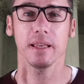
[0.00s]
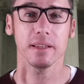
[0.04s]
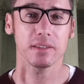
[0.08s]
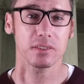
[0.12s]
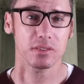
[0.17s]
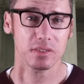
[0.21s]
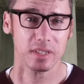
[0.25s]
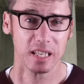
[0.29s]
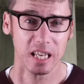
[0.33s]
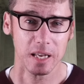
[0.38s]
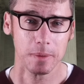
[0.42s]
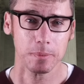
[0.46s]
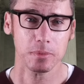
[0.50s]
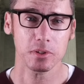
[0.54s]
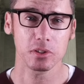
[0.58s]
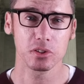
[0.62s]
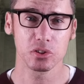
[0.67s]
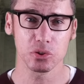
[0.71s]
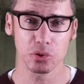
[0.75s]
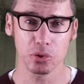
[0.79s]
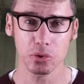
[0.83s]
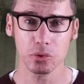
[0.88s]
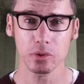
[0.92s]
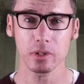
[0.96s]
He seemed to
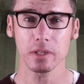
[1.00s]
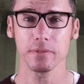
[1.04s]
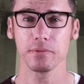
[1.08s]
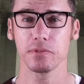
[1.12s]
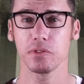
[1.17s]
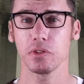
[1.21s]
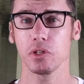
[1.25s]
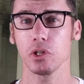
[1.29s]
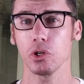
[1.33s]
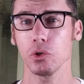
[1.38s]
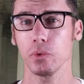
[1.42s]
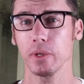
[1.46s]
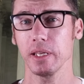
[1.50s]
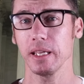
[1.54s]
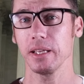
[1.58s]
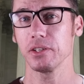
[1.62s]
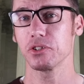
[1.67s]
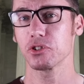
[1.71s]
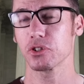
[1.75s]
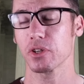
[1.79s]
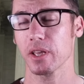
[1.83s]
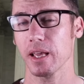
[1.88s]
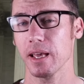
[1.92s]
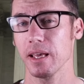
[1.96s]
truly view
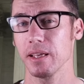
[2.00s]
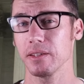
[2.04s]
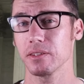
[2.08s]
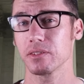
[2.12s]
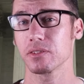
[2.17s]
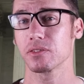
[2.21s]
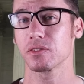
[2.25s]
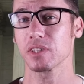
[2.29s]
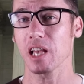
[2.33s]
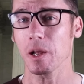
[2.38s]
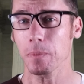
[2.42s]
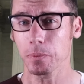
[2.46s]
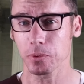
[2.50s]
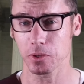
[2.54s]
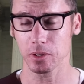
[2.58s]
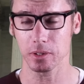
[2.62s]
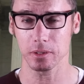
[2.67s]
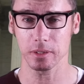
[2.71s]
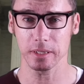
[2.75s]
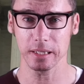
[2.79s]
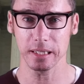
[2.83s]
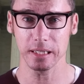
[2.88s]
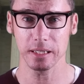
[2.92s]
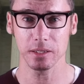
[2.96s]
each case
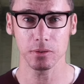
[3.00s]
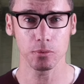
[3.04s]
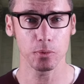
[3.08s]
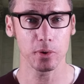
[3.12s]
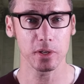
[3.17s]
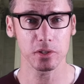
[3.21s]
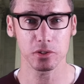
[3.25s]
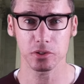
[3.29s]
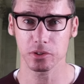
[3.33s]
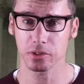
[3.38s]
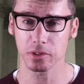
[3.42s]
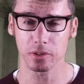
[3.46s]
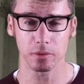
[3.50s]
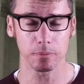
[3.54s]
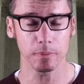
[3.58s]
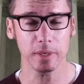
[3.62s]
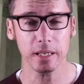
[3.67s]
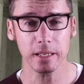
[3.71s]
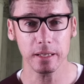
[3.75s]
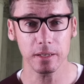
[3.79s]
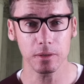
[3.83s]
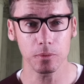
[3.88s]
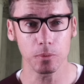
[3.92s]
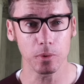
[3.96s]
separately, which to
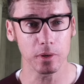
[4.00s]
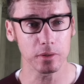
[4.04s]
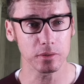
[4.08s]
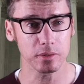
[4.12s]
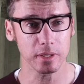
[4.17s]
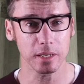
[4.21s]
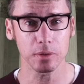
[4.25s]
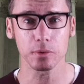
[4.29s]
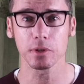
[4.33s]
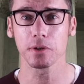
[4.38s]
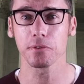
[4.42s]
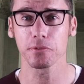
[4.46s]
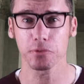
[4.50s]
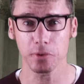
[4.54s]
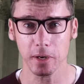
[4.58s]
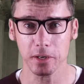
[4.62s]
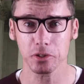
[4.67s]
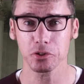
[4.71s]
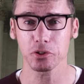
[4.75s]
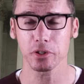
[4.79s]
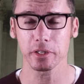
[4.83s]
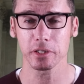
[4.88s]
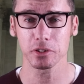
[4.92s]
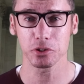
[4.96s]
me was a
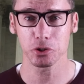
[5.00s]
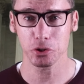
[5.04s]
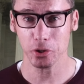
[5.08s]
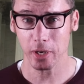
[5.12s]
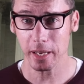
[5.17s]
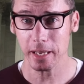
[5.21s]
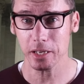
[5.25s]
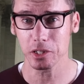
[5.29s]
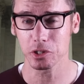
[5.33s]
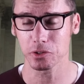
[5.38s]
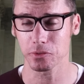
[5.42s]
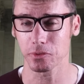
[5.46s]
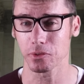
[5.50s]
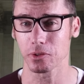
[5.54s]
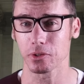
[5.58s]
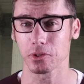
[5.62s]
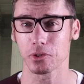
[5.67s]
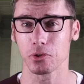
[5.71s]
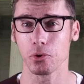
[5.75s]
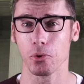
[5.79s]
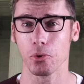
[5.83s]
refreshing change for the